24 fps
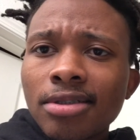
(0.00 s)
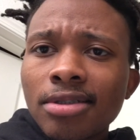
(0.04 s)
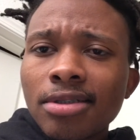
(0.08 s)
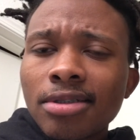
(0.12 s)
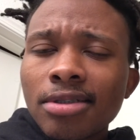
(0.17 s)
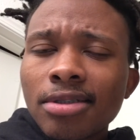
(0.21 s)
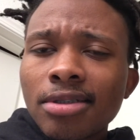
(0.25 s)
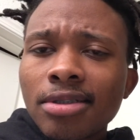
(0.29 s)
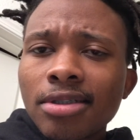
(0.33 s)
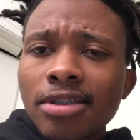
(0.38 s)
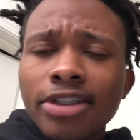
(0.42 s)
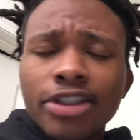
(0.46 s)

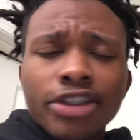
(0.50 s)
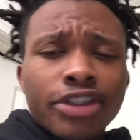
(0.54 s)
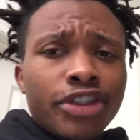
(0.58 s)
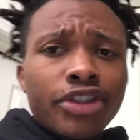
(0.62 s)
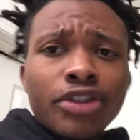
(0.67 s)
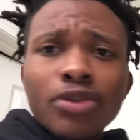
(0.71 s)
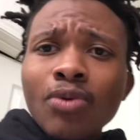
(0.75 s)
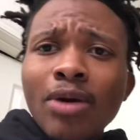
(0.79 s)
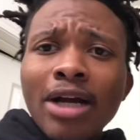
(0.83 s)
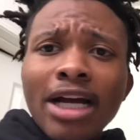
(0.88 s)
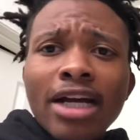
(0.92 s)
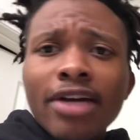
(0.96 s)
Because
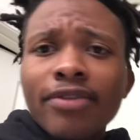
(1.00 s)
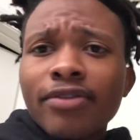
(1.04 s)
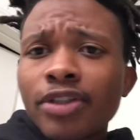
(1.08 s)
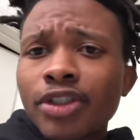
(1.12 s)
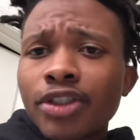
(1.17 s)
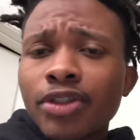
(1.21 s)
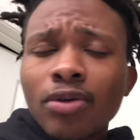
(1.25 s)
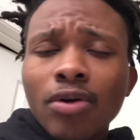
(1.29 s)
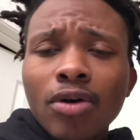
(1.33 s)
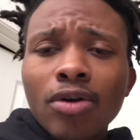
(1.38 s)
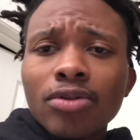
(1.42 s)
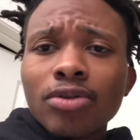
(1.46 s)
you have
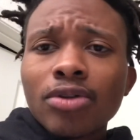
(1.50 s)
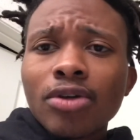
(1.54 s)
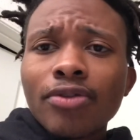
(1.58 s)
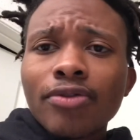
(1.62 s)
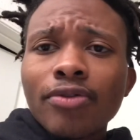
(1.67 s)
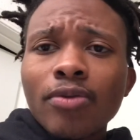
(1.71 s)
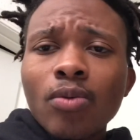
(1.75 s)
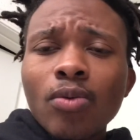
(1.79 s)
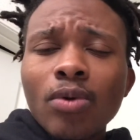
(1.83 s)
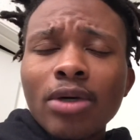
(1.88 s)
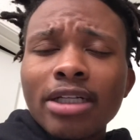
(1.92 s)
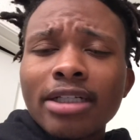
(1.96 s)
control over
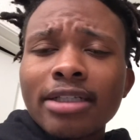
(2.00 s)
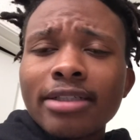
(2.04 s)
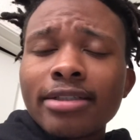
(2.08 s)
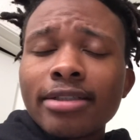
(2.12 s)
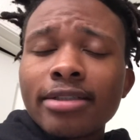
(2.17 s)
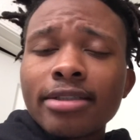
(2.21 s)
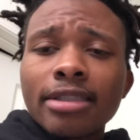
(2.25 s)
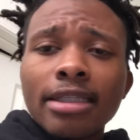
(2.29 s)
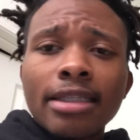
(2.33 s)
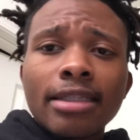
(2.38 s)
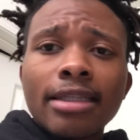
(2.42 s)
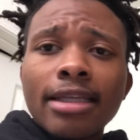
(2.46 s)
what it is
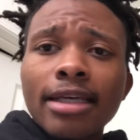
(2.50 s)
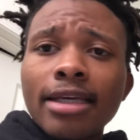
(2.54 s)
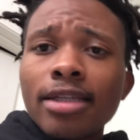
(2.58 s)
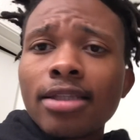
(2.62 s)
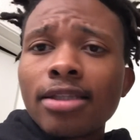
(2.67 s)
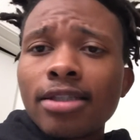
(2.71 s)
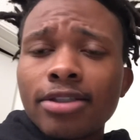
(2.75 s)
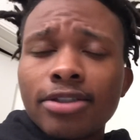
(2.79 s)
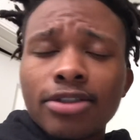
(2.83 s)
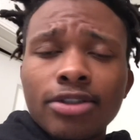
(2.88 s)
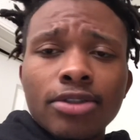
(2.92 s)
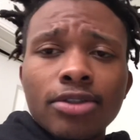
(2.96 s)
that they
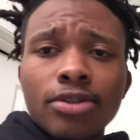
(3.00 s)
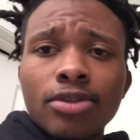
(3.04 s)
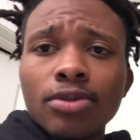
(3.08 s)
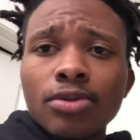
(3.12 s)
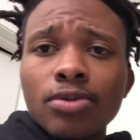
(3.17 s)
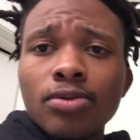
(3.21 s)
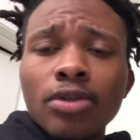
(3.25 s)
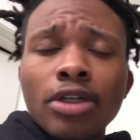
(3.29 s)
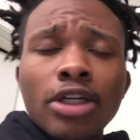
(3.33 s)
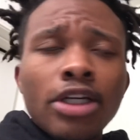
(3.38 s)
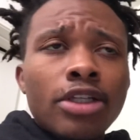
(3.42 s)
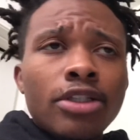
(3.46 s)
listen
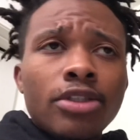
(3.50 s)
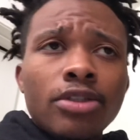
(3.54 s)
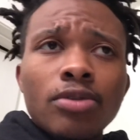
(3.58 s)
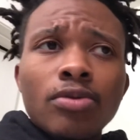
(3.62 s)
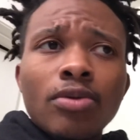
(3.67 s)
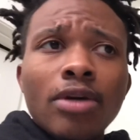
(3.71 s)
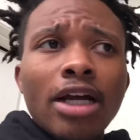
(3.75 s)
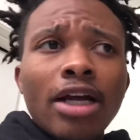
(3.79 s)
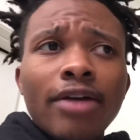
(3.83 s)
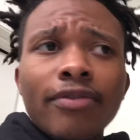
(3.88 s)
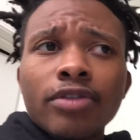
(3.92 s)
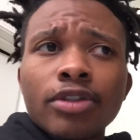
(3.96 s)
to. You
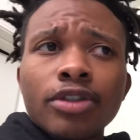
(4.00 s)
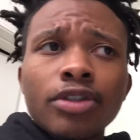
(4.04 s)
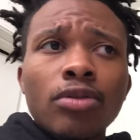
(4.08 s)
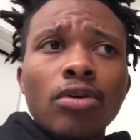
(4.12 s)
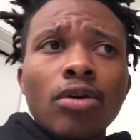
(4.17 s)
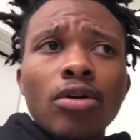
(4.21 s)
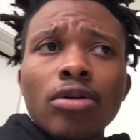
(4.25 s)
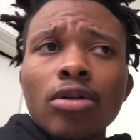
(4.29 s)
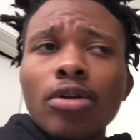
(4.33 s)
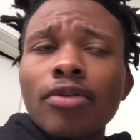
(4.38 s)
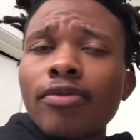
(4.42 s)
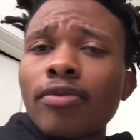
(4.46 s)
have
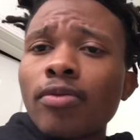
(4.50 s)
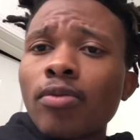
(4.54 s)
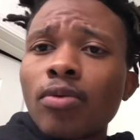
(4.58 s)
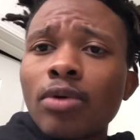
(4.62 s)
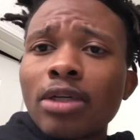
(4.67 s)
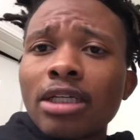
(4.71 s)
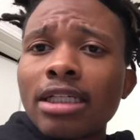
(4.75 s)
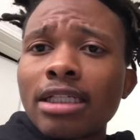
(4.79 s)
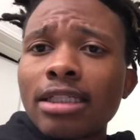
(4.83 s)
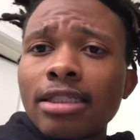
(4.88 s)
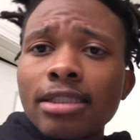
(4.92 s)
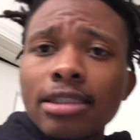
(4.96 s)
control over what
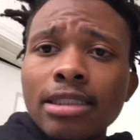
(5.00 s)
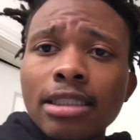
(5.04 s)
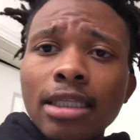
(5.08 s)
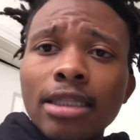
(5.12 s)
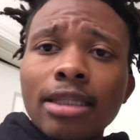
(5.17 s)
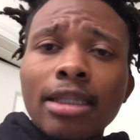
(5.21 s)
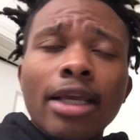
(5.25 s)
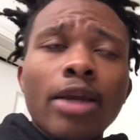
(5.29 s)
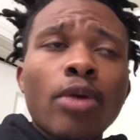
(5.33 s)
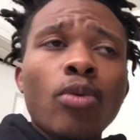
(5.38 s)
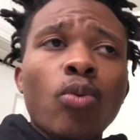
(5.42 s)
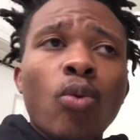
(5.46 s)
it is that
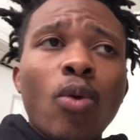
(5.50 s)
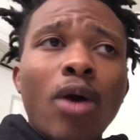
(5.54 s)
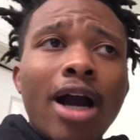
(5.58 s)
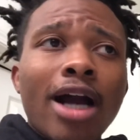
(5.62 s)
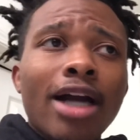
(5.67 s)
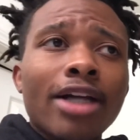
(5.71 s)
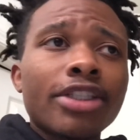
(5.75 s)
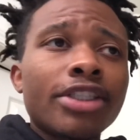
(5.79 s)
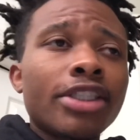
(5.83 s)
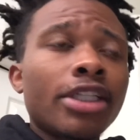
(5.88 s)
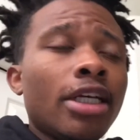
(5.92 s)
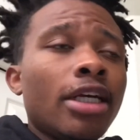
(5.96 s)
they
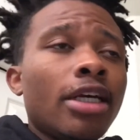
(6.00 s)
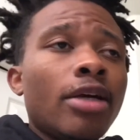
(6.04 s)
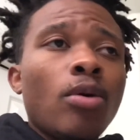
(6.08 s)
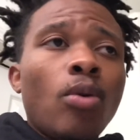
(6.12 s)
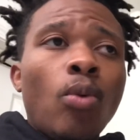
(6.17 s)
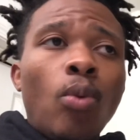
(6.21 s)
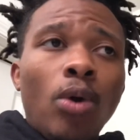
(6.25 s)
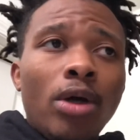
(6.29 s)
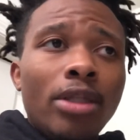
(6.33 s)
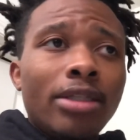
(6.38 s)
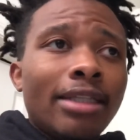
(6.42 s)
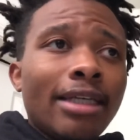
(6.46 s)
watch,
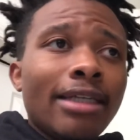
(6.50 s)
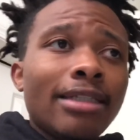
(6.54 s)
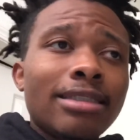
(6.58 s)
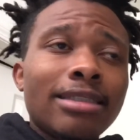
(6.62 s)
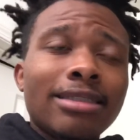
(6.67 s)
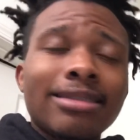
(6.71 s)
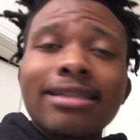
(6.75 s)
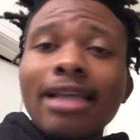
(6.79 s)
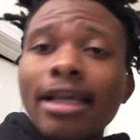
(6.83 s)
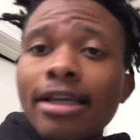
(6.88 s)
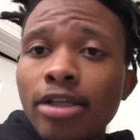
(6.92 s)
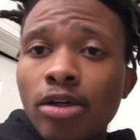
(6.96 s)
what they
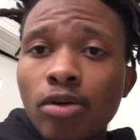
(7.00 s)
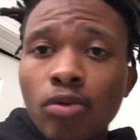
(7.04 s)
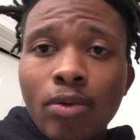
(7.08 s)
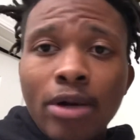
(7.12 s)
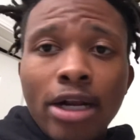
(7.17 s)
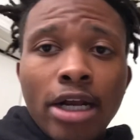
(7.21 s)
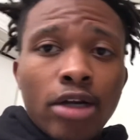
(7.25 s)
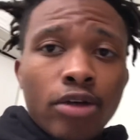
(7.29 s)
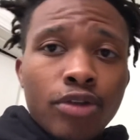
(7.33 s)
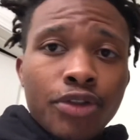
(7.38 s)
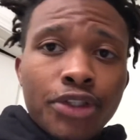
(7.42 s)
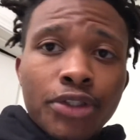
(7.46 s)
say
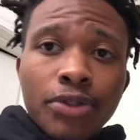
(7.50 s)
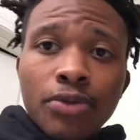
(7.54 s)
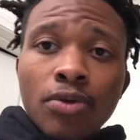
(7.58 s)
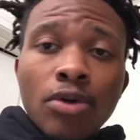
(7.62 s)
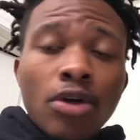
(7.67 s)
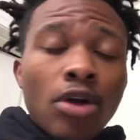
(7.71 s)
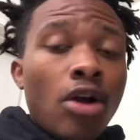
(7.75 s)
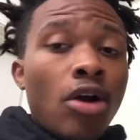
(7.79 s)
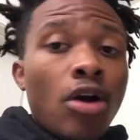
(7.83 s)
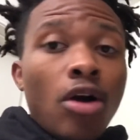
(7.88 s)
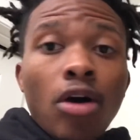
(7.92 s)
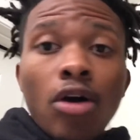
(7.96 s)
around you,
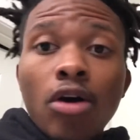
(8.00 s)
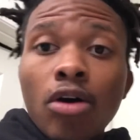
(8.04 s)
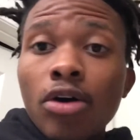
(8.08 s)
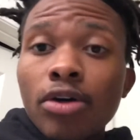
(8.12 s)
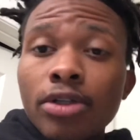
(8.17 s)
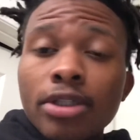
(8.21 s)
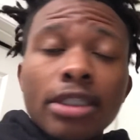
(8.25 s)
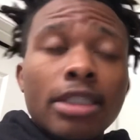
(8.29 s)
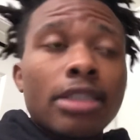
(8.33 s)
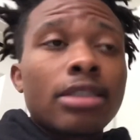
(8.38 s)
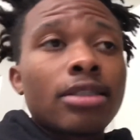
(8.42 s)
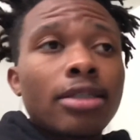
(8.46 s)
all
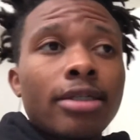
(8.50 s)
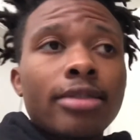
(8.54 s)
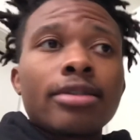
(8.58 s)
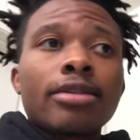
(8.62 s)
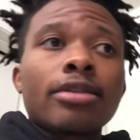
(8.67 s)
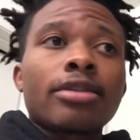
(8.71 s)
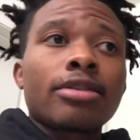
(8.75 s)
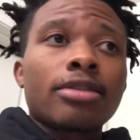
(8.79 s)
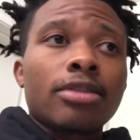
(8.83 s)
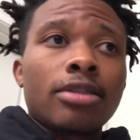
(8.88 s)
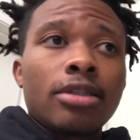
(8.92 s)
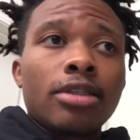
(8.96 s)
this other
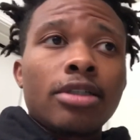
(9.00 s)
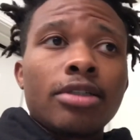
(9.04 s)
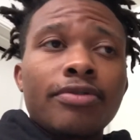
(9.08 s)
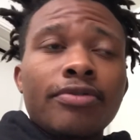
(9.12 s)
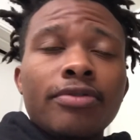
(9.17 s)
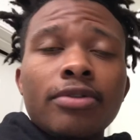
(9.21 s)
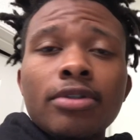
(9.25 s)
stuff.